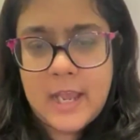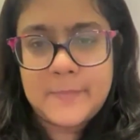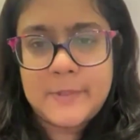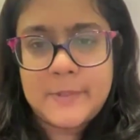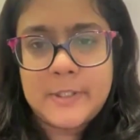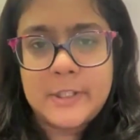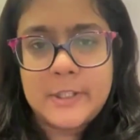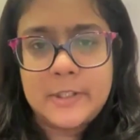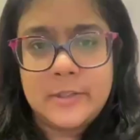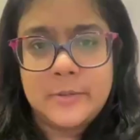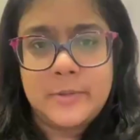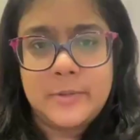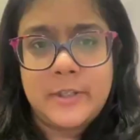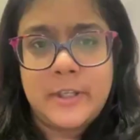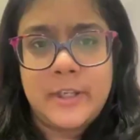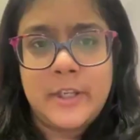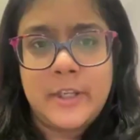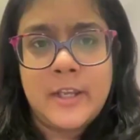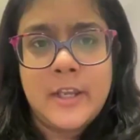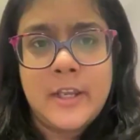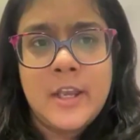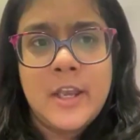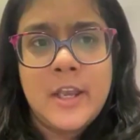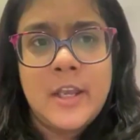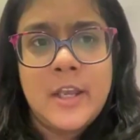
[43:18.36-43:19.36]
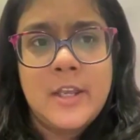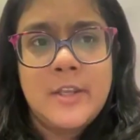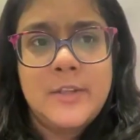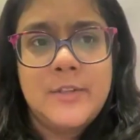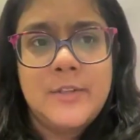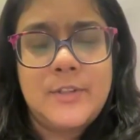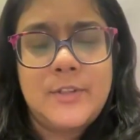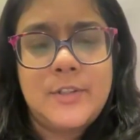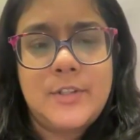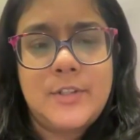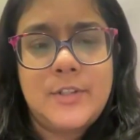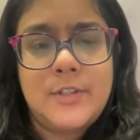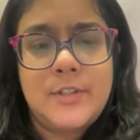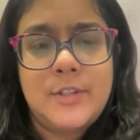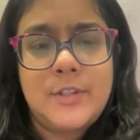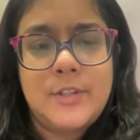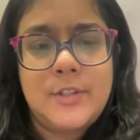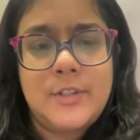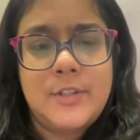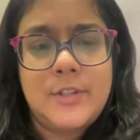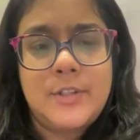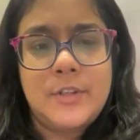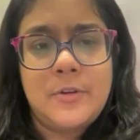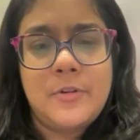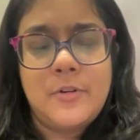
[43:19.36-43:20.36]
absolutely
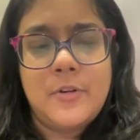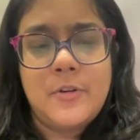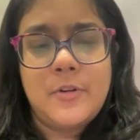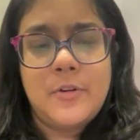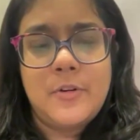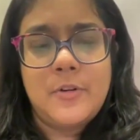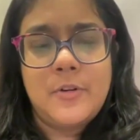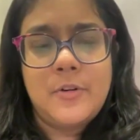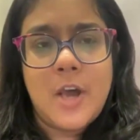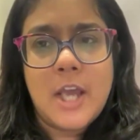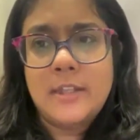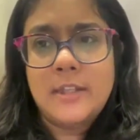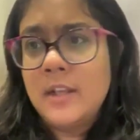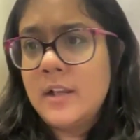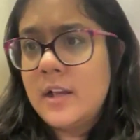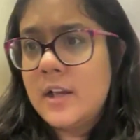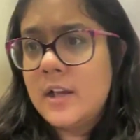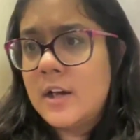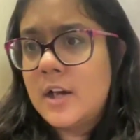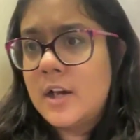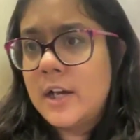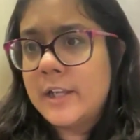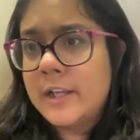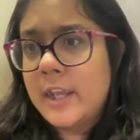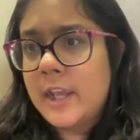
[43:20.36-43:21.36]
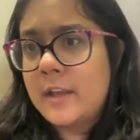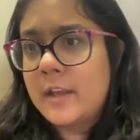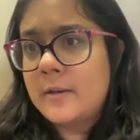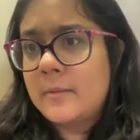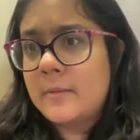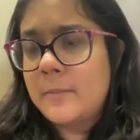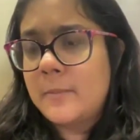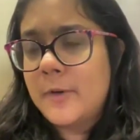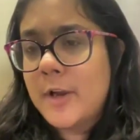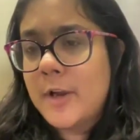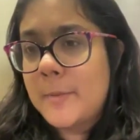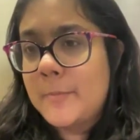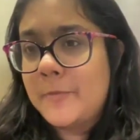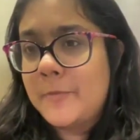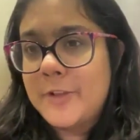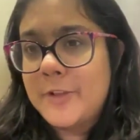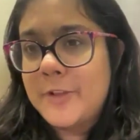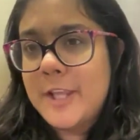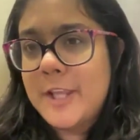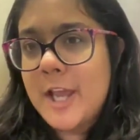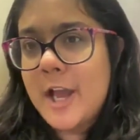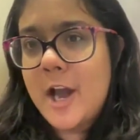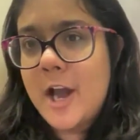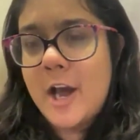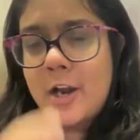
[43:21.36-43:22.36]
so i think uh, again we're
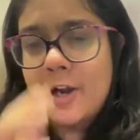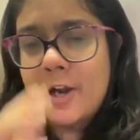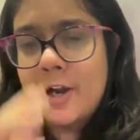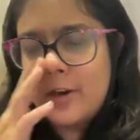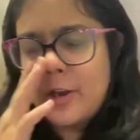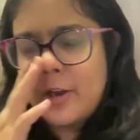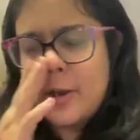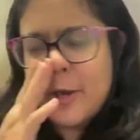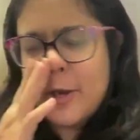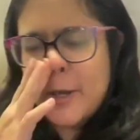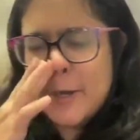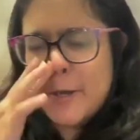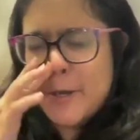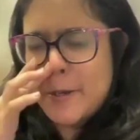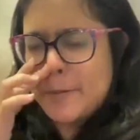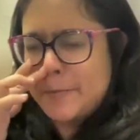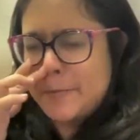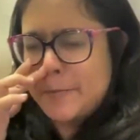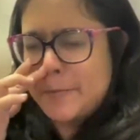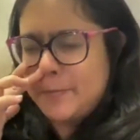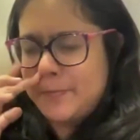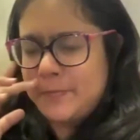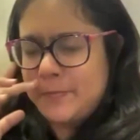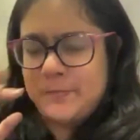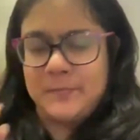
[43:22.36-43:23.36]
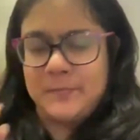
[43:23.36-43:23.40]
up for the hour um